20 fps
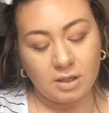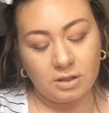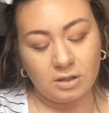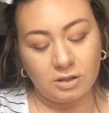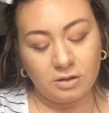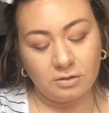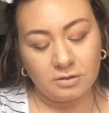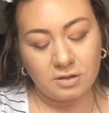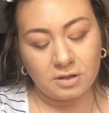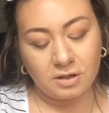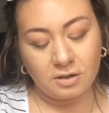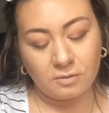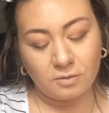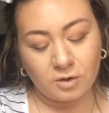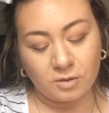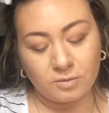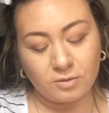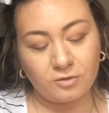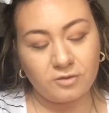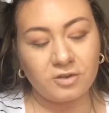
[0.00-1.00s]
No Tug
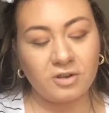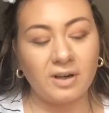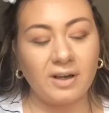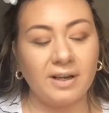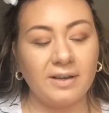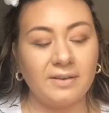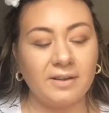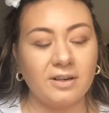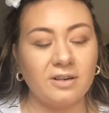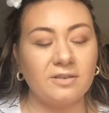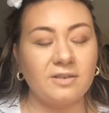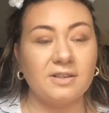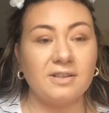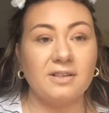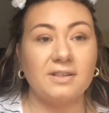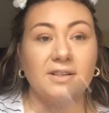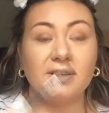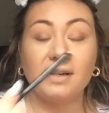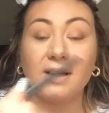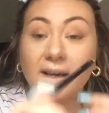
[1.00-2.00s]
waterproof gel eyeliner. This
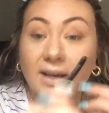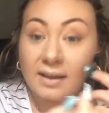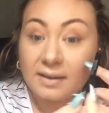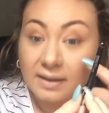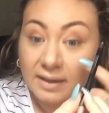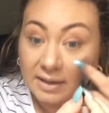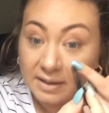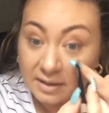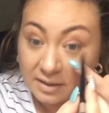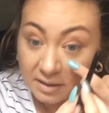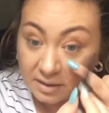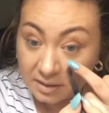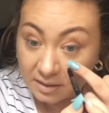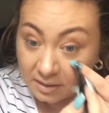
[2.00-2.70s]
is in highlight.